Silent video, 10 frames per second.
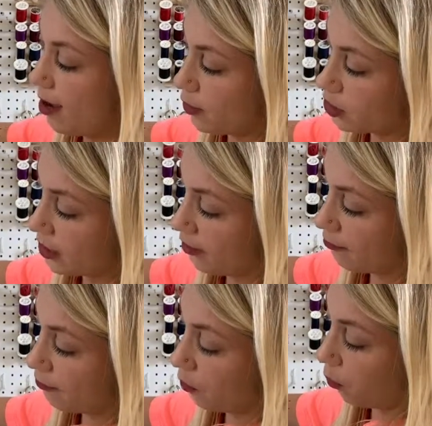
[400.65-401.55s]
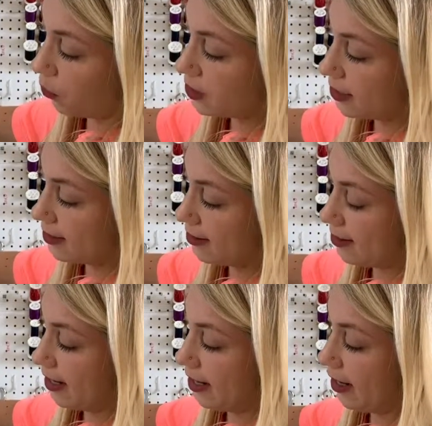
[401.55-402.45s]
You just kind of fold
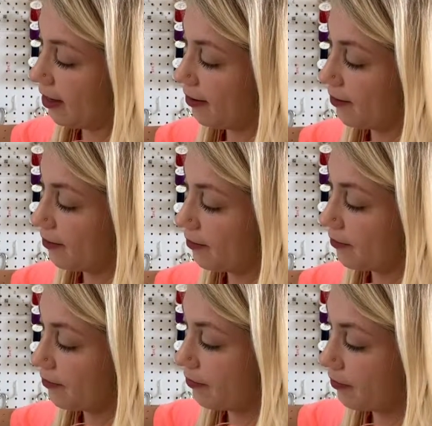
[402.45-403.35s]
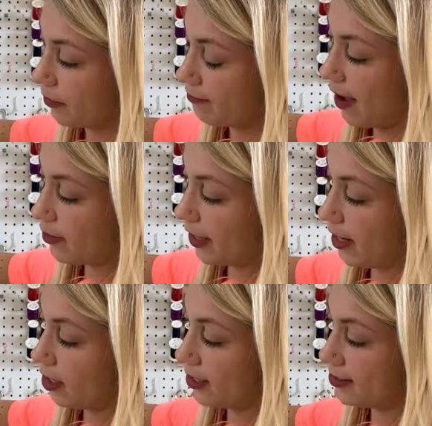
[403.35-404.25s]
the fabric
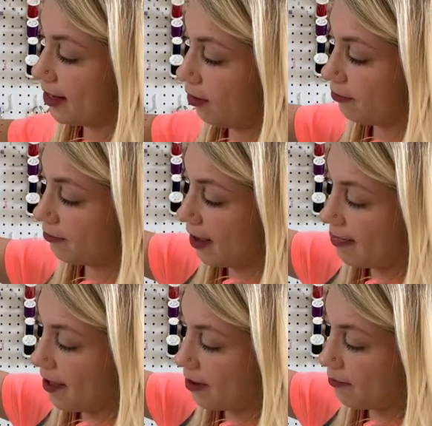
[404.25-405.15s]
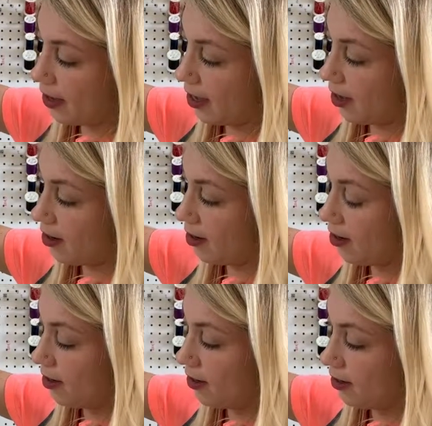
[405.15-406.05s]
in on itself and then pin
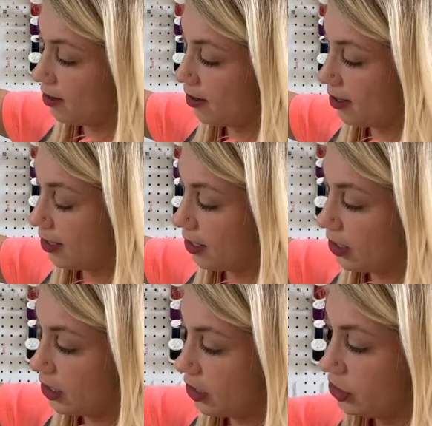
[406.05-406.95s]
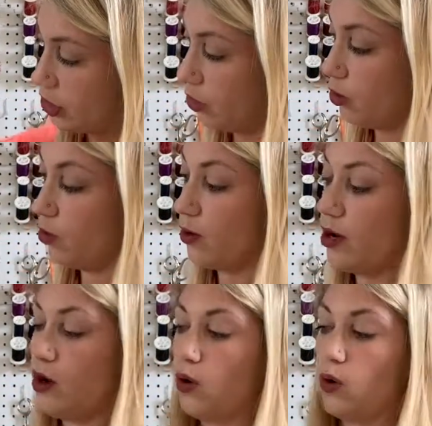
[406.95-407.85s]
to
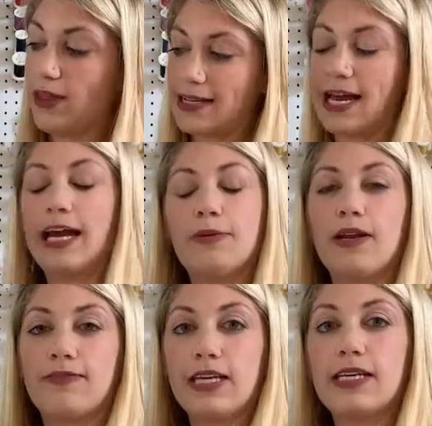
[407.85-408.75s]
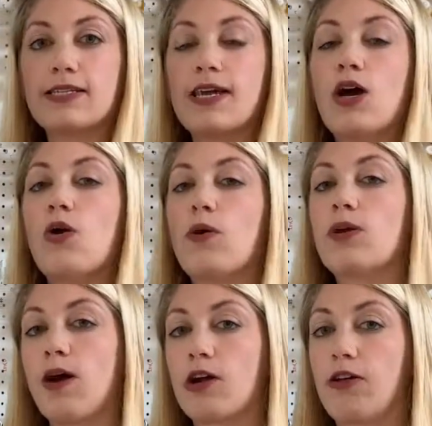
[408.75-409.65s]
hold that tiny bit of ease. When
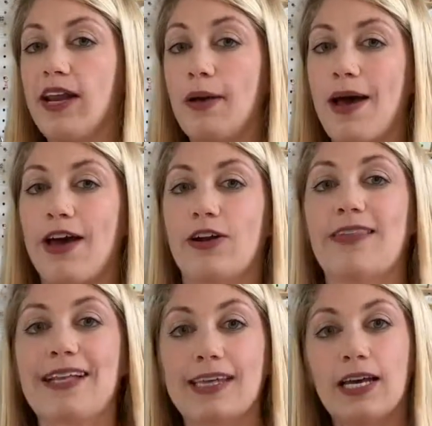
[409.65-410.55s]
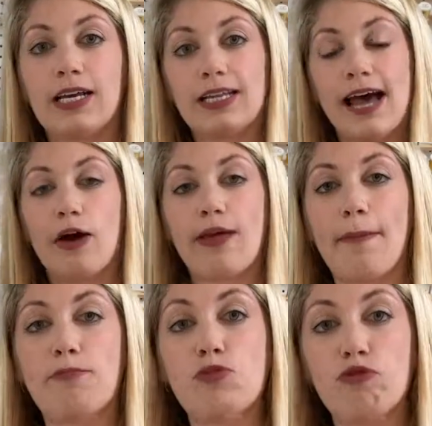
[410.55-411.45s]
you are creating a pattern, that's going to allow
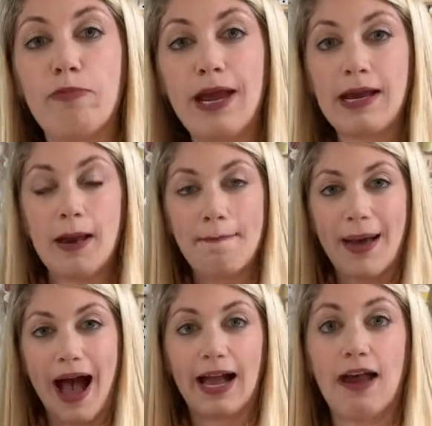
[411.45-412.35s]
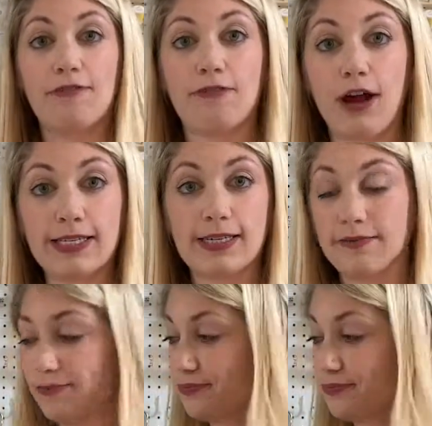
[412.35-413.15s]
that movement back and front.